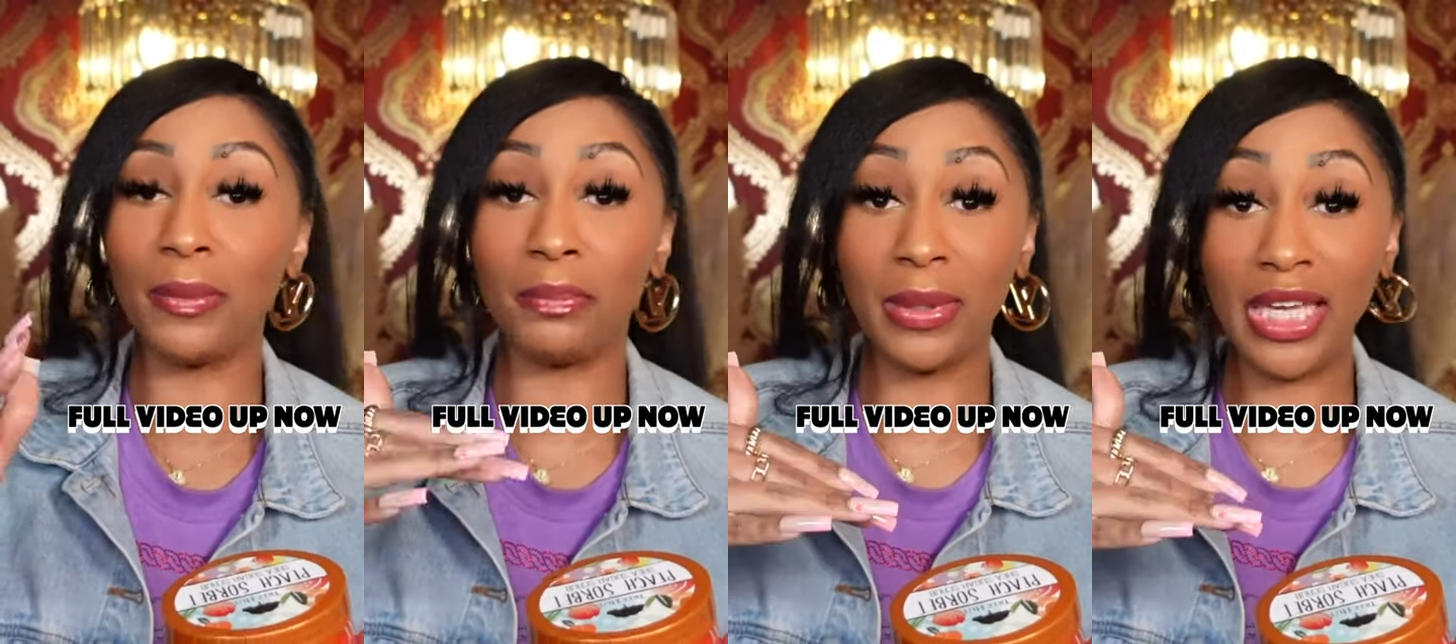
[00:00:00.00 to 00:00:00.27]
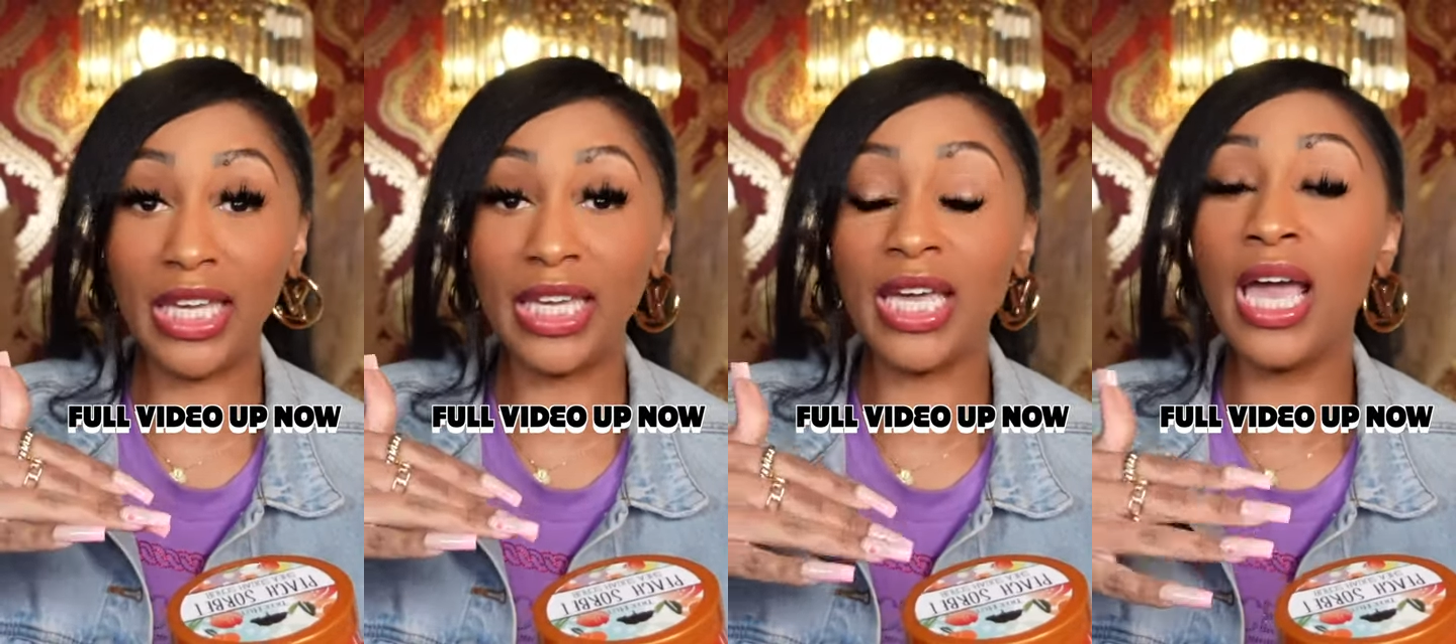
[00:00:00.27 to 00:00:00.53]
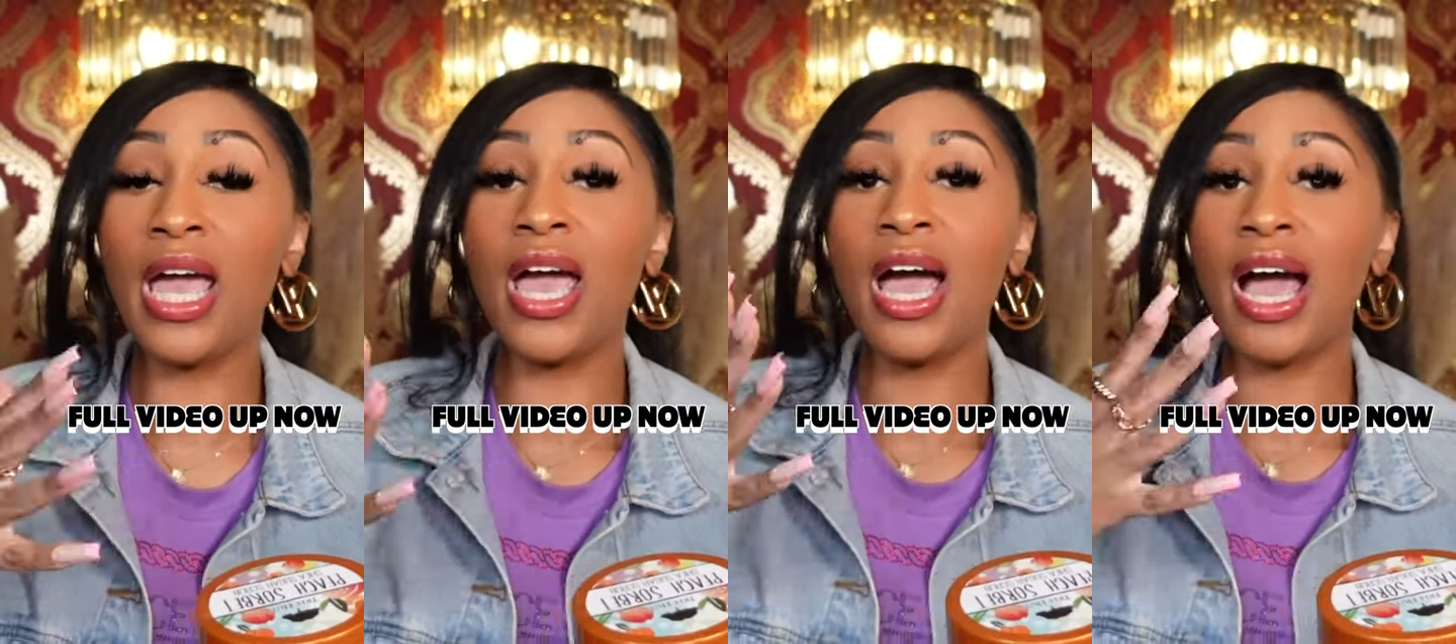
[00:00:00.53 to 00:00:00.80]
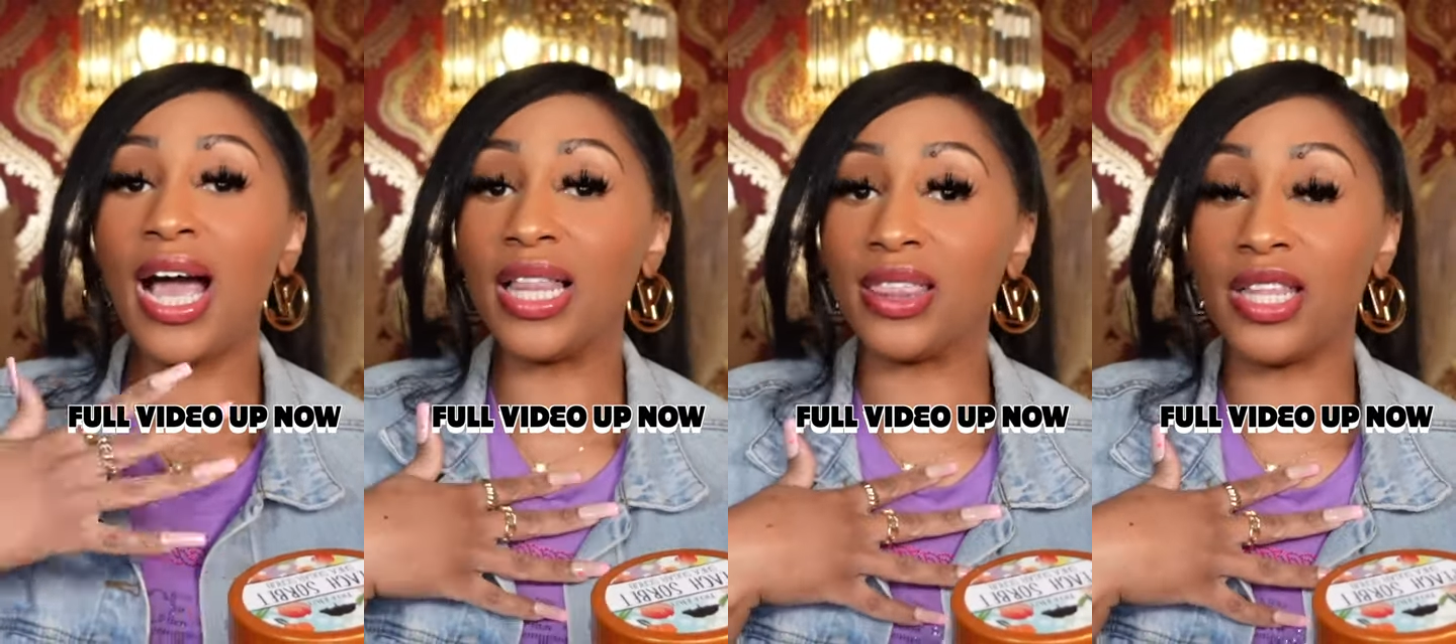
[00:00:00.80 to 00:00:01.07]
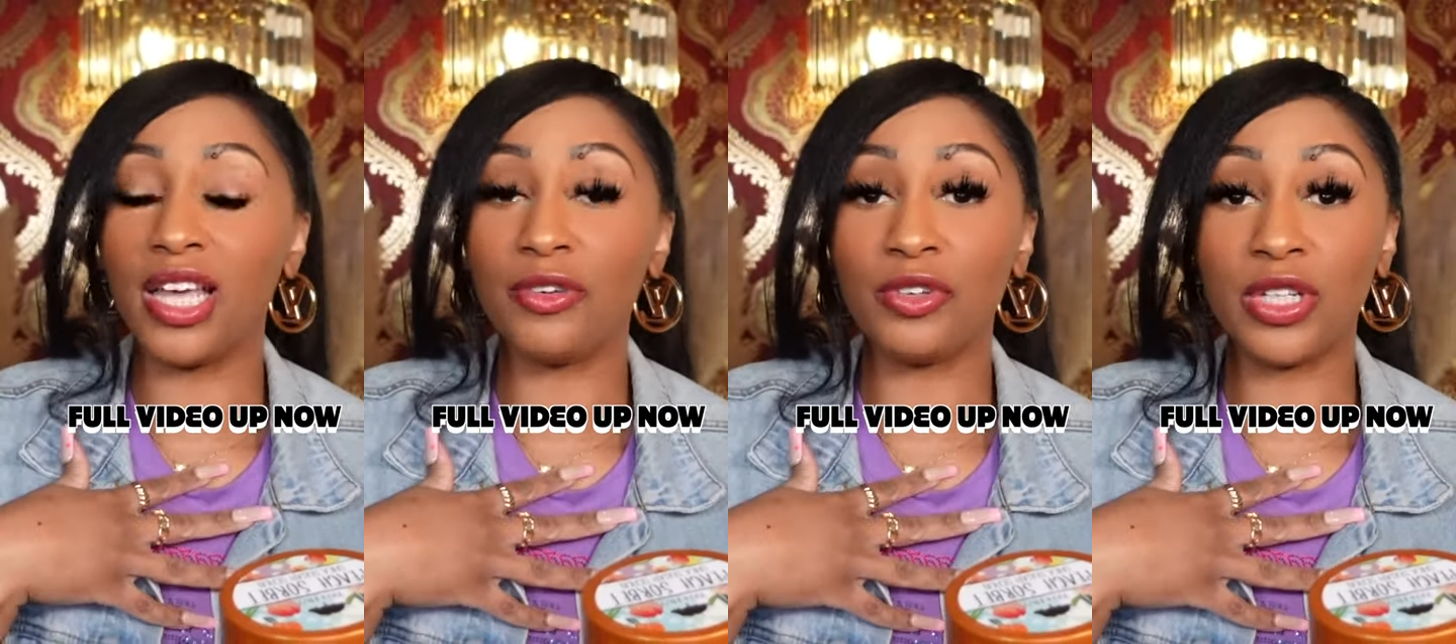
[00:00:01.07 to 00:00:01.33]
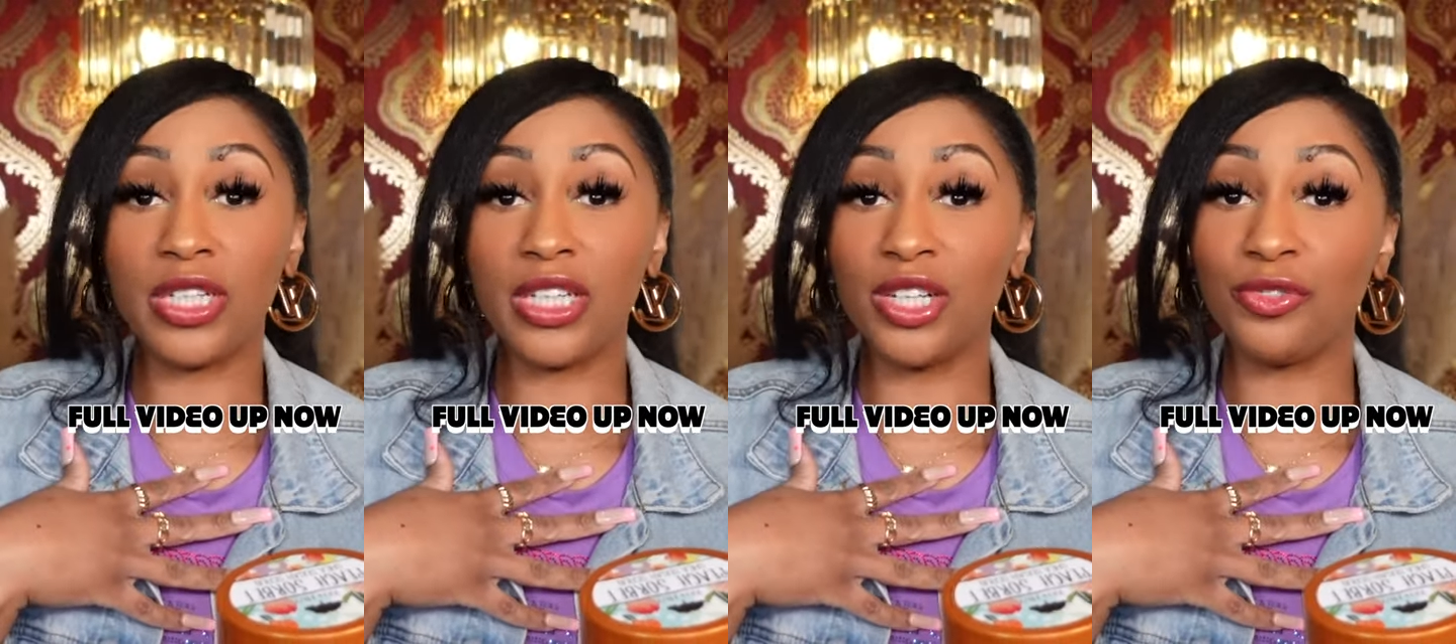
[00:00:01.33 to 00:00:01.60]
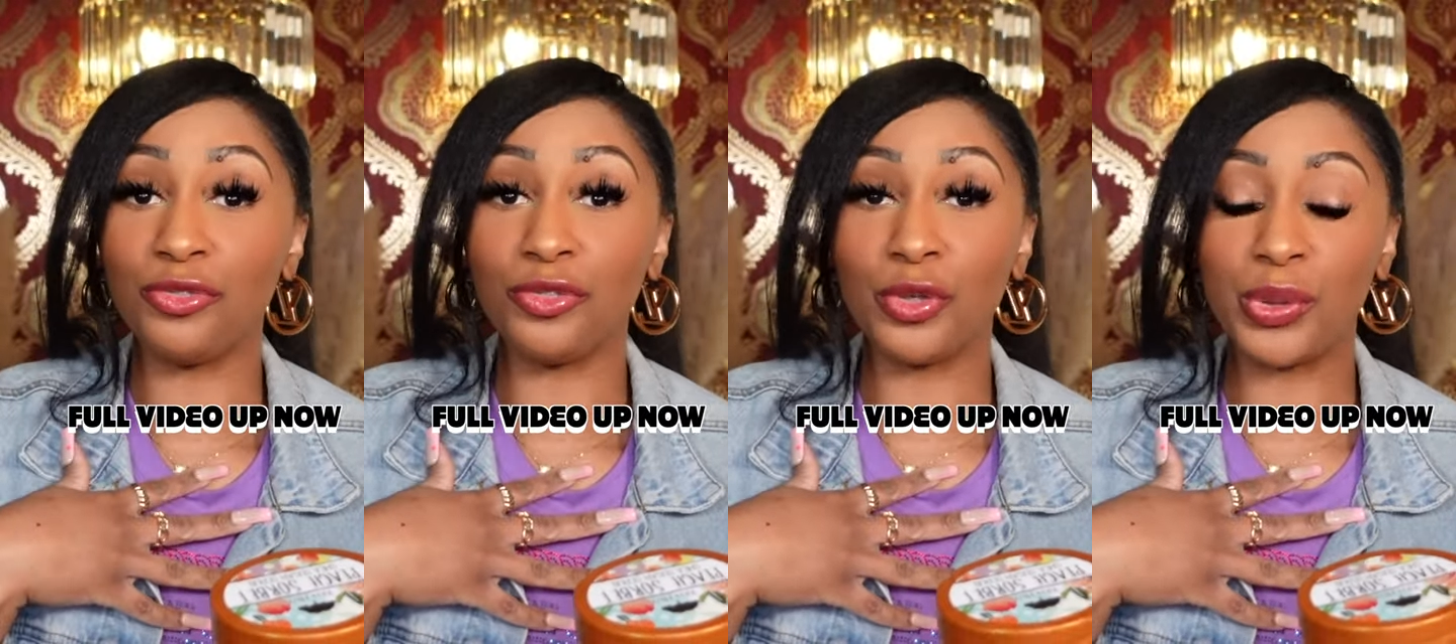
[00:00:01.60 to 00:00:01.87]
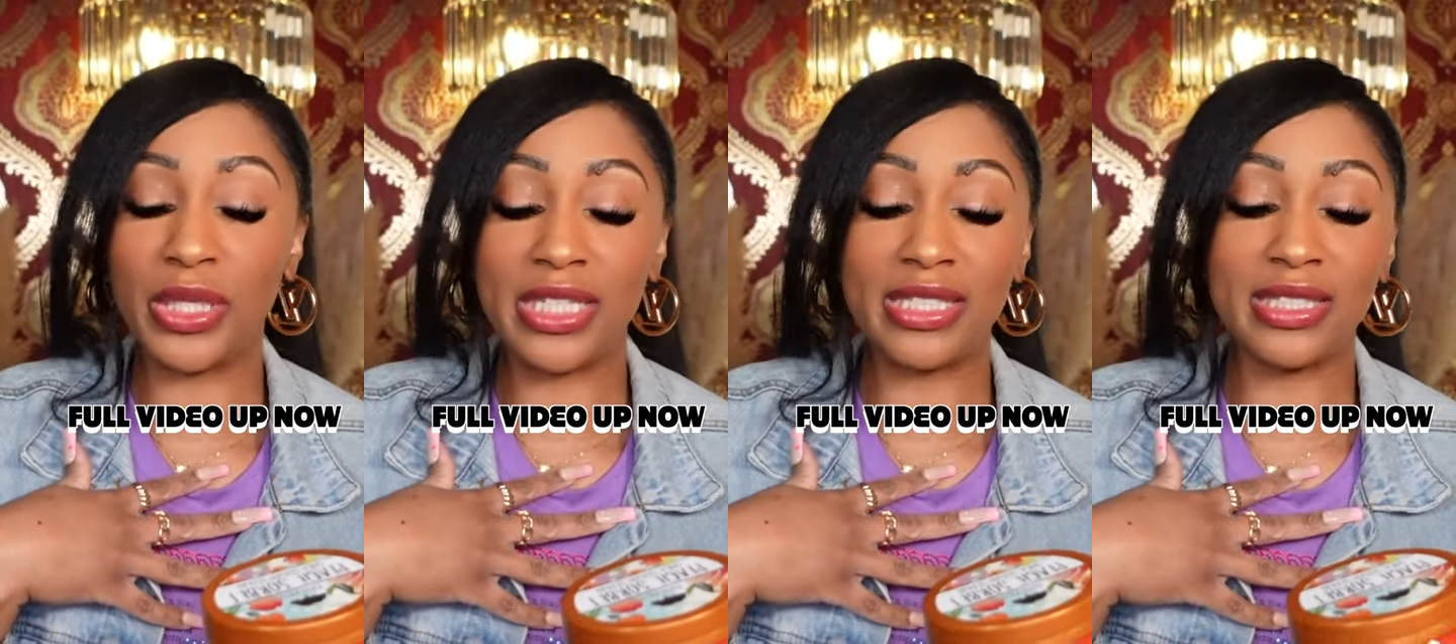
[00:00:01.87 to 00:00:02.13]
But me, I love a good
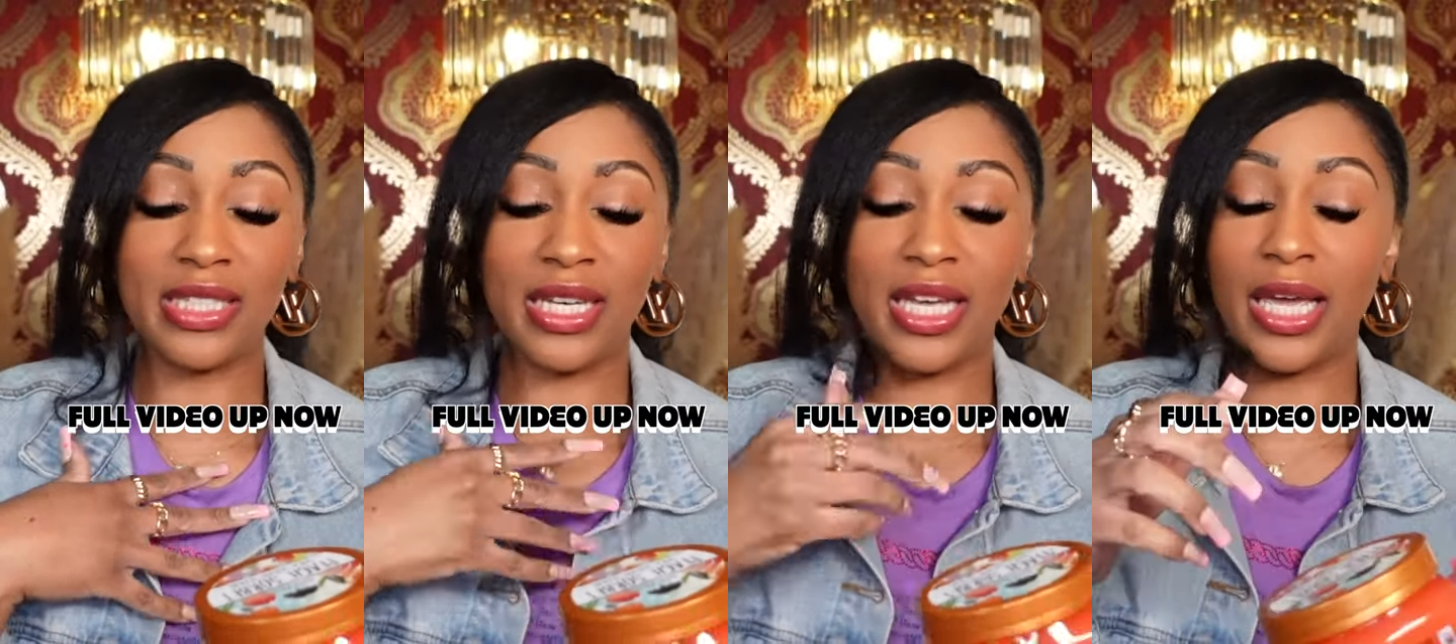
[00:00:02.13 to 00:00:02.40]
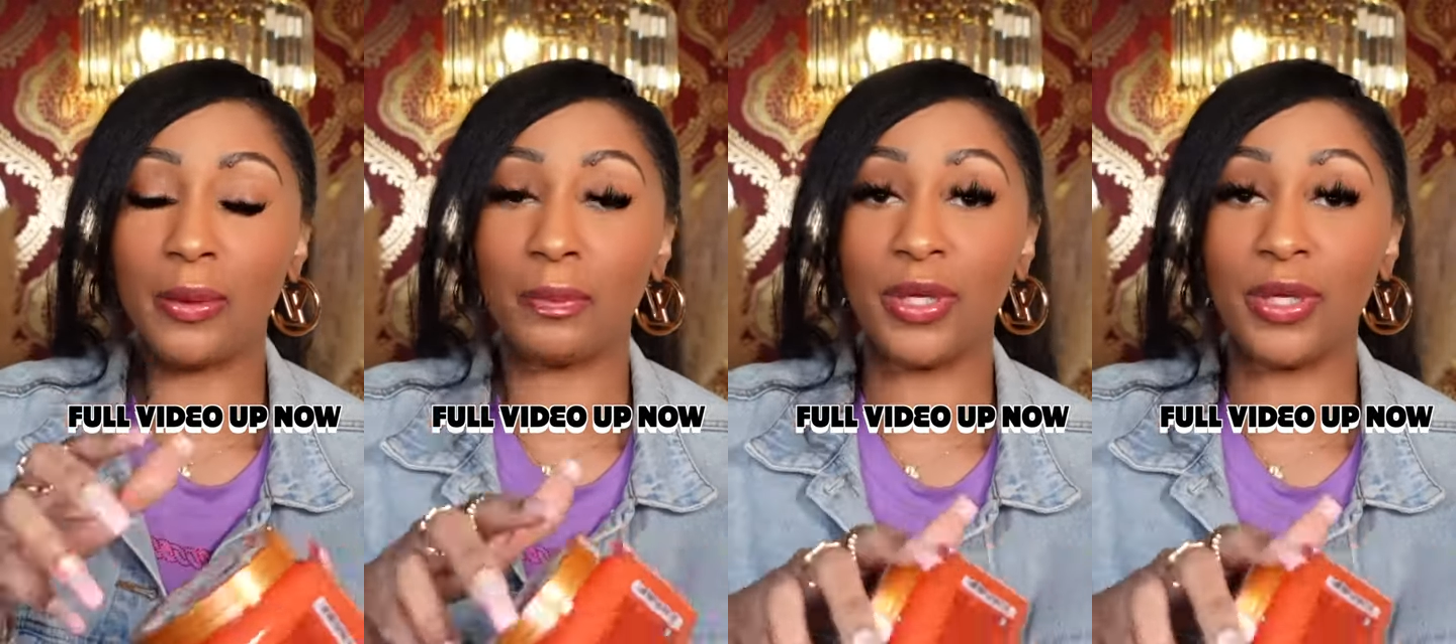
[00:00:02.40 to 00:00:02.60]
fruity scent,